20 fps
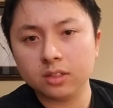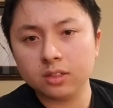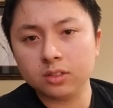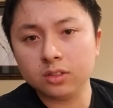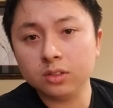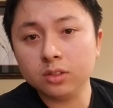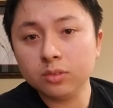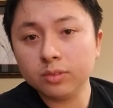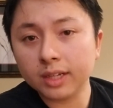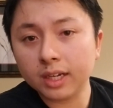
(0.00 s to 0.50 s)

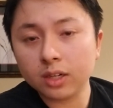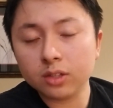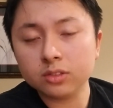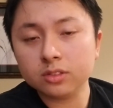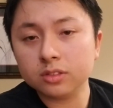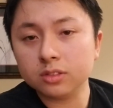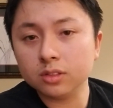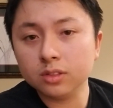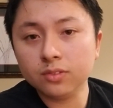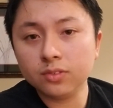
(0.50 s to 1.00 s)
New
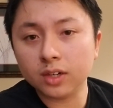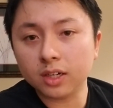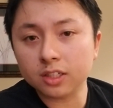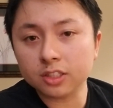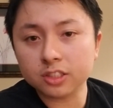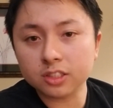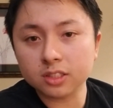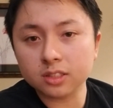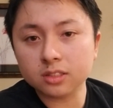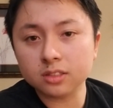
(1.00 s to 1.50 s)
routes, new
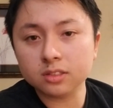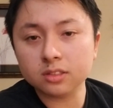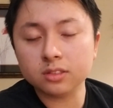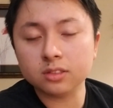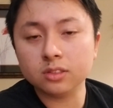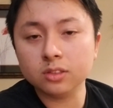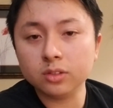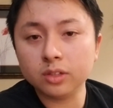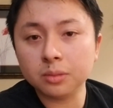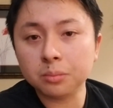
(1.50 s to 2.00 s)
functions,
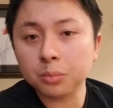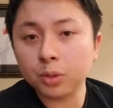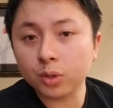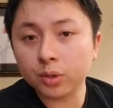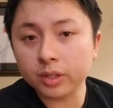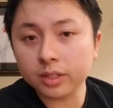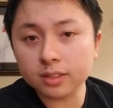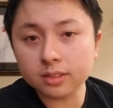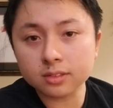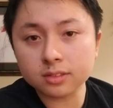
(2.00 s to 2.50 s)
new
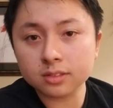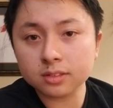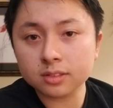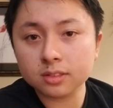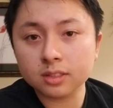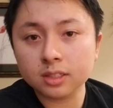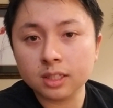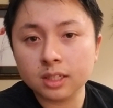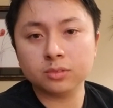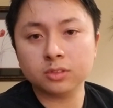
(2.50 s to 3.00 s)

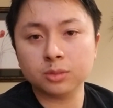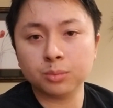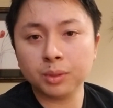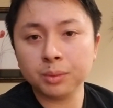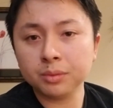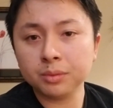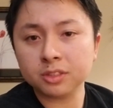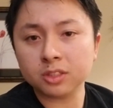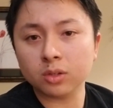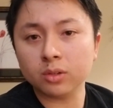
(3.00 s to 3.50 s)
endpoints. So
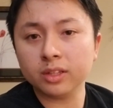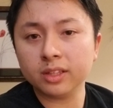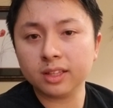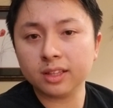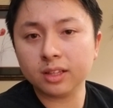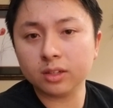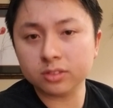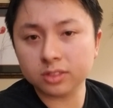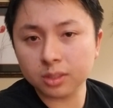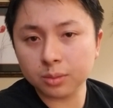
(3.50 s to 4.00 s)
pretty much the only thing
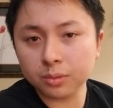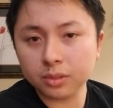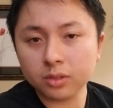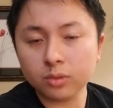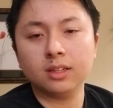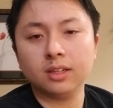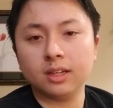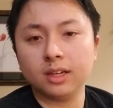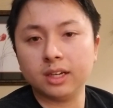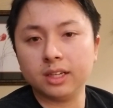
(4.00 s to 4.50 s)
that was similar
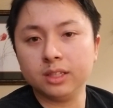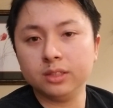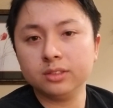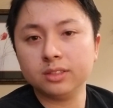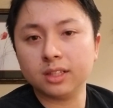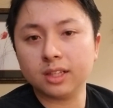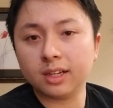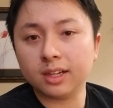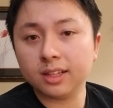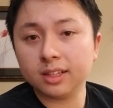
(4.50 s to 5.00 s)
was I used
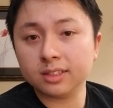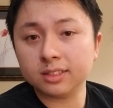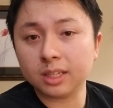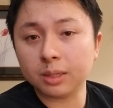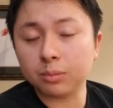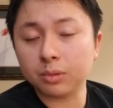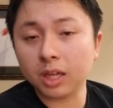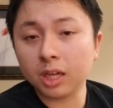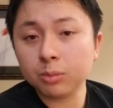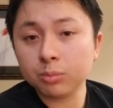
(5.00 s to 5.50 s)
a lot of the
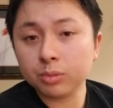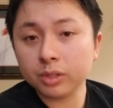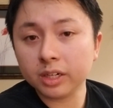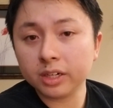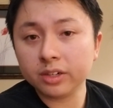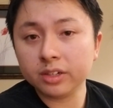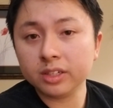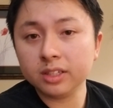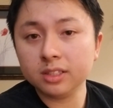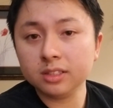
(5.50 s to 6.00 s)
same
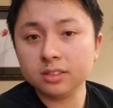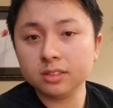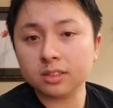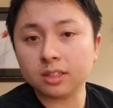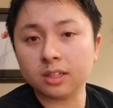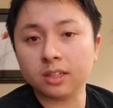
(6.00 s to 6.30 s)
libraries,